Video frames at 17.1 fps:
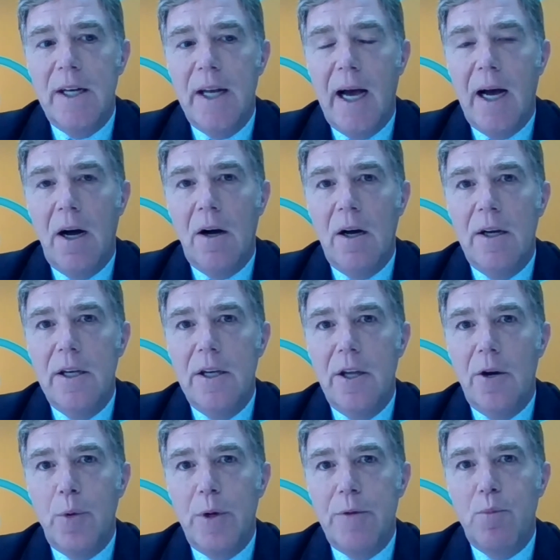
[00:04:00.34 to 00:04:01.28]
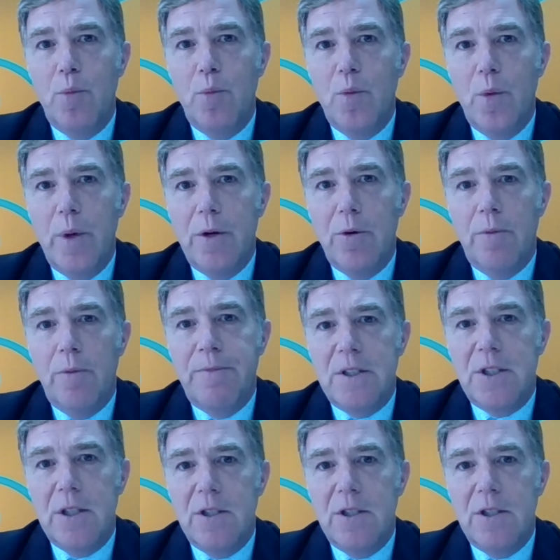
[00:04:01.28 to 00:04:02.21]
Now,
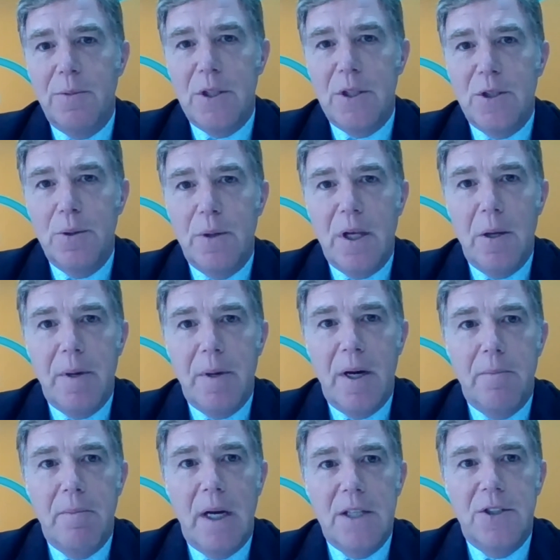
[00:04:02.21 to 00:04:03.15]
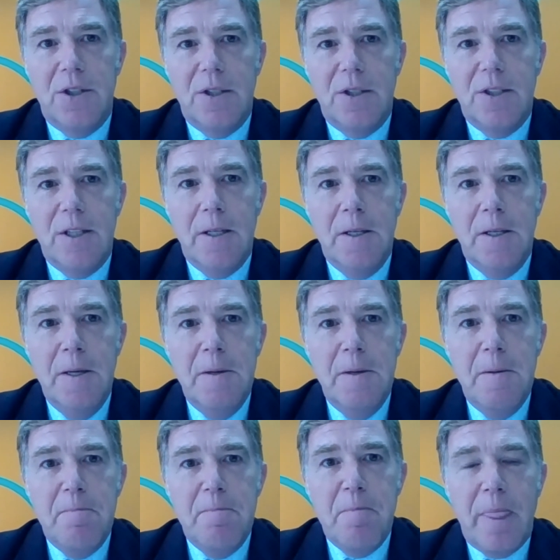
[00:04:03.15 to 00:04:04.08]
we're talking about Manchester,
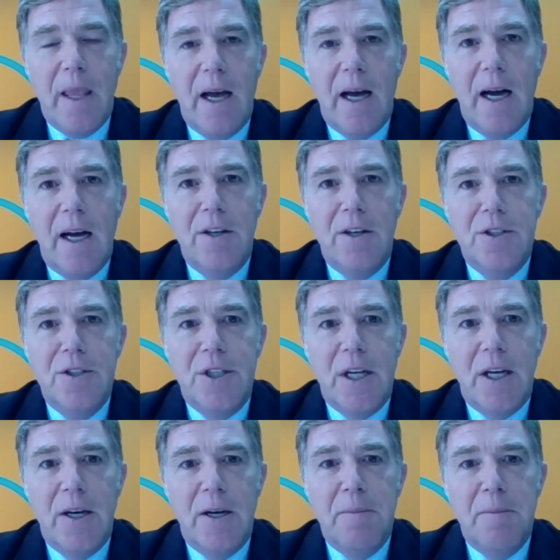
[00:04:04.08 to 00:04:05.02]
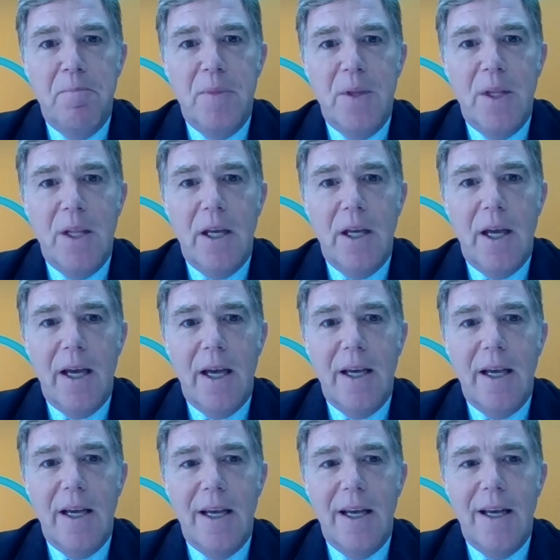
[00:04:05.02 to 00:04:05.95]
and
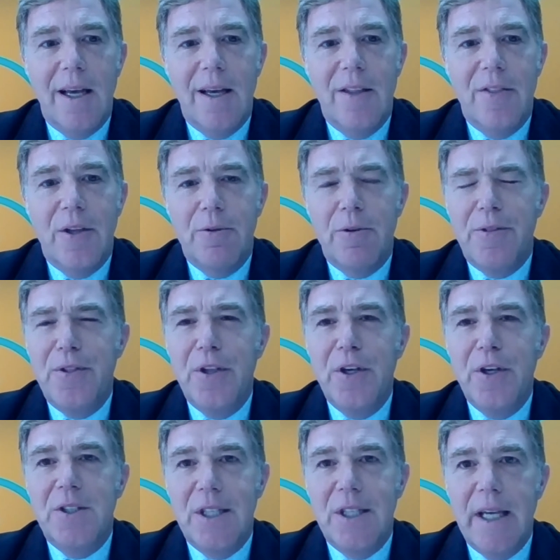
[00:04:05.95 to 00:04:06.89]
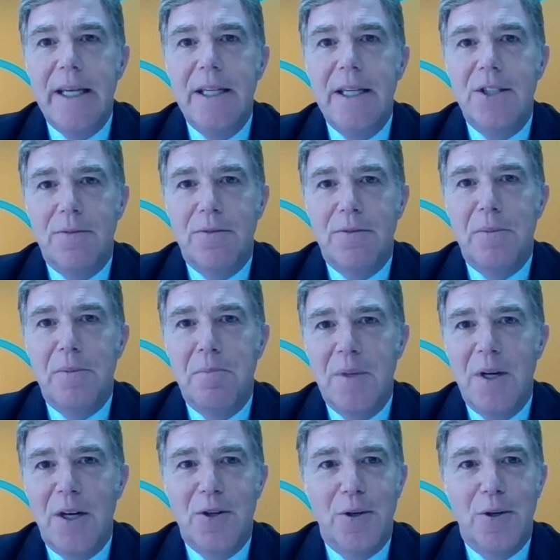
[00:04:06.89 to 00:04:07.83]
there are 38 of them
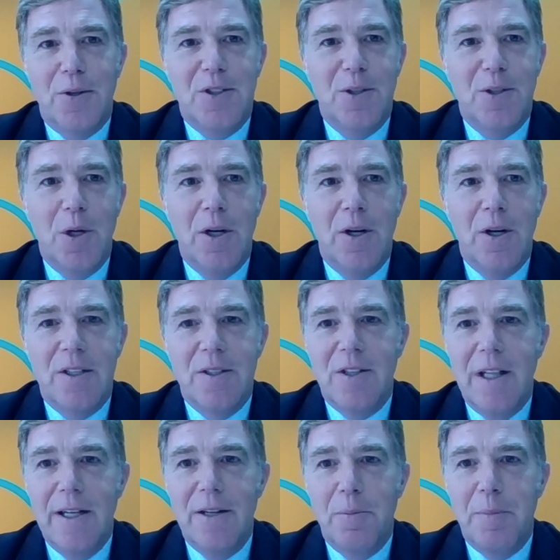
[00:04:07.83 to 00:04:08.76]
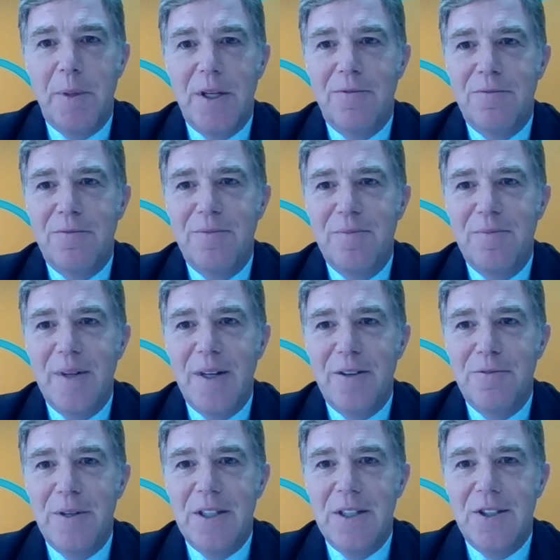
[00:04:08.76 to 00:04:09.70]
across the world. A little bit
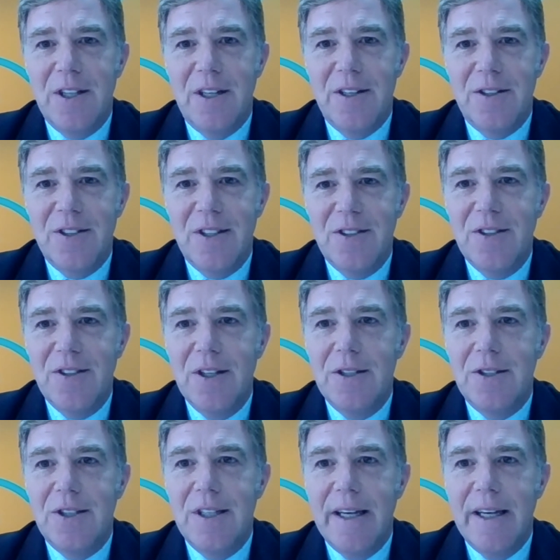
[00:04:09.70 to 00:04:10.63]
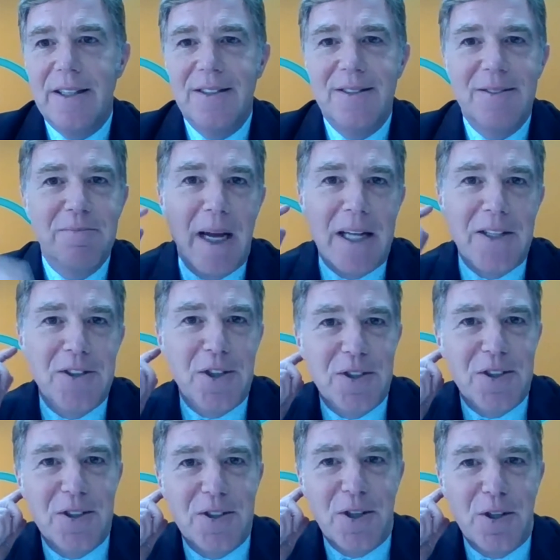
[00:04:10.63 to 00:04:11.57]
of research. There's 38
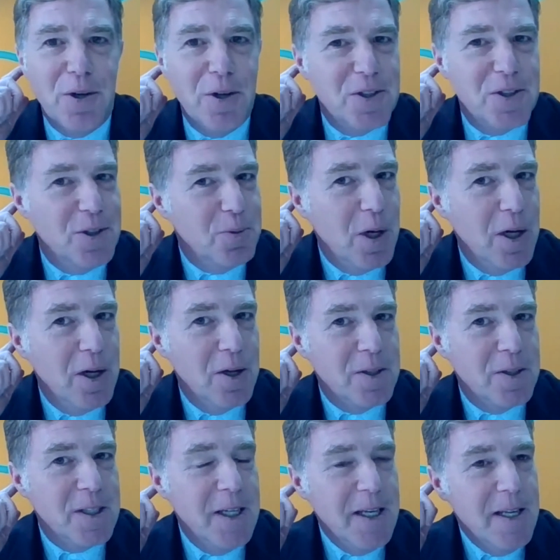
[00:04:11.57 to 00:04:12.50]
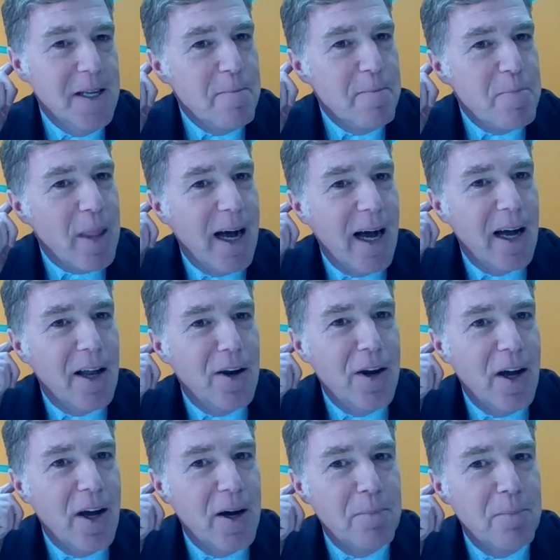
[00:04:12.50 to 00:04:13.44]
Manchesters across the world, and
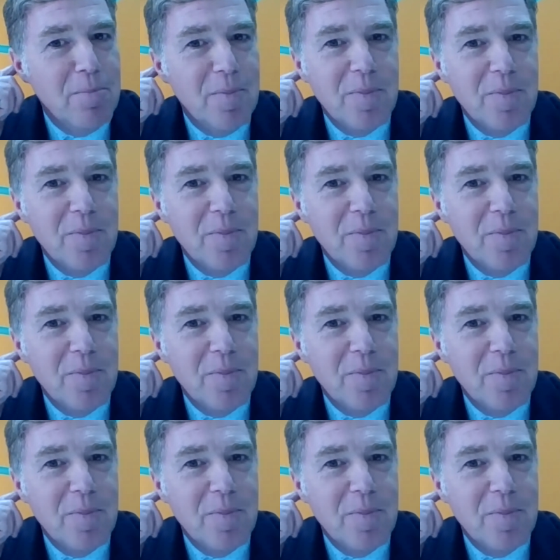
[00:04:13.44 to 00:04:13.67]
I